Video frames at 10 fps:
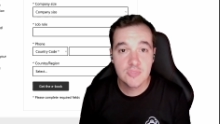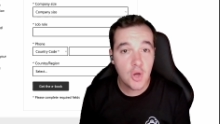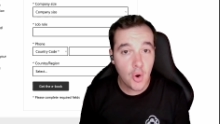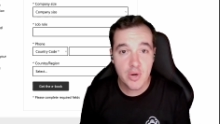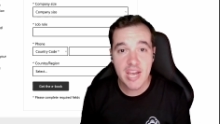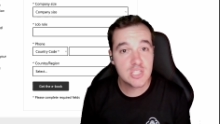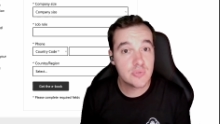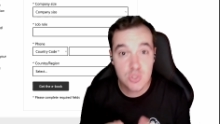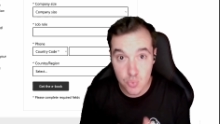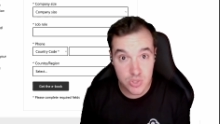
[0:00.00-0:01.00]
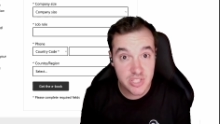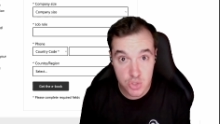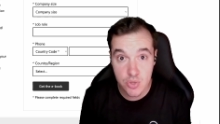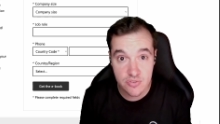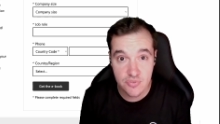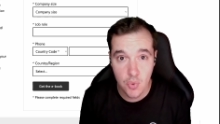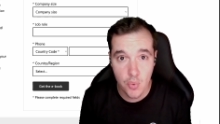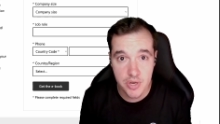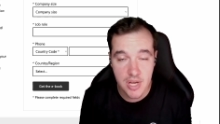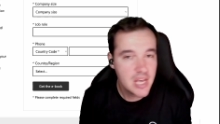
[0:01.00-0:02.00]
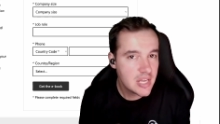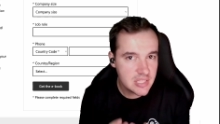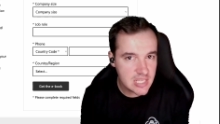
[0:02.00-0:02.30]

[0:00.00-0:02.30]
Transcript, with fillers: Okay, so it's really straightforward. The